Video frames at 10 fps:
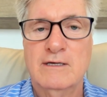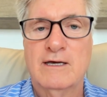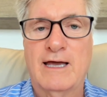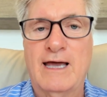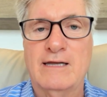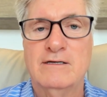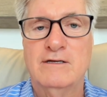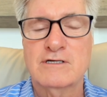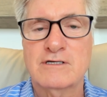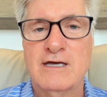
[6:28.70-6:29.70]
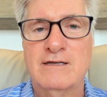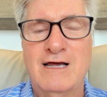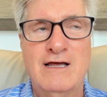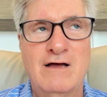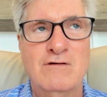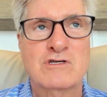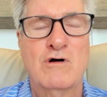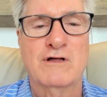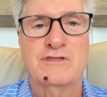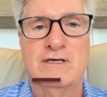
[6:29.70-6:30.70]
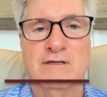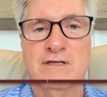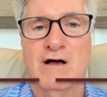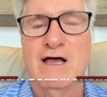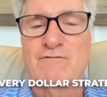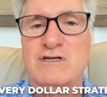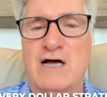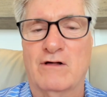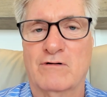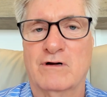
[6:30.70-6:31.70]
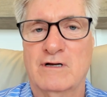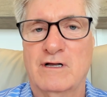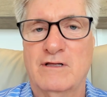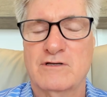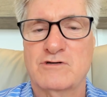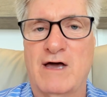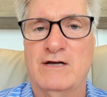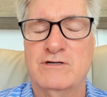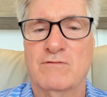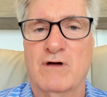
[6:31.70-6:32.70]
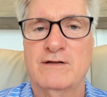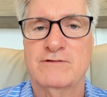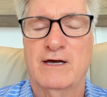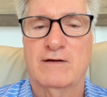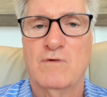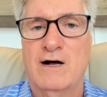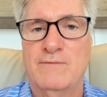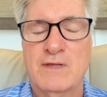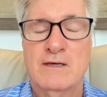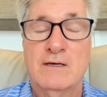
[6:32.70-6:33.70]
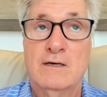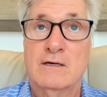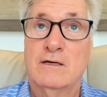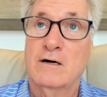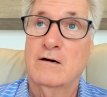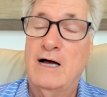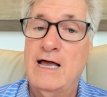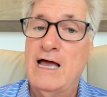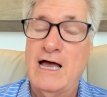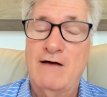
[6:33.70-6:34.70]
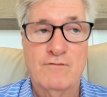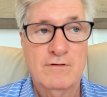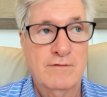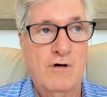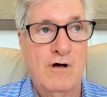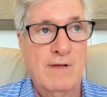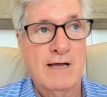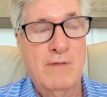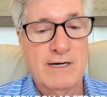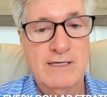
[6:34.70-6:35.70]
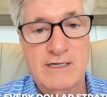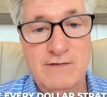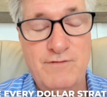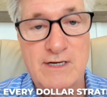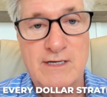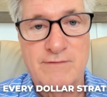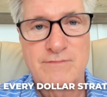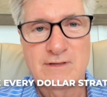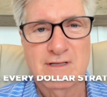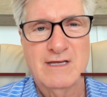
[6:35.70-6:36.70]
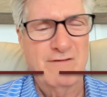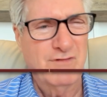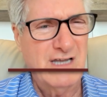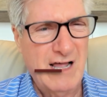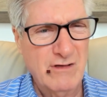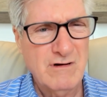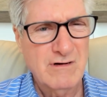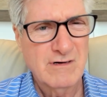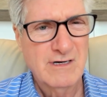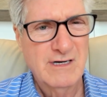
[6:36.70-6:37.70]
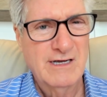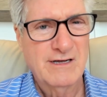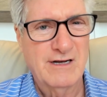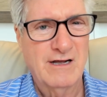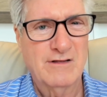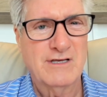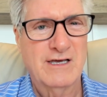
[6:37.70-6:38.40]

And you just got, I always call it the every dollar strategy, right? It's like, well, you know, I have all my money in NVIDIA. Every dollar? You know, it's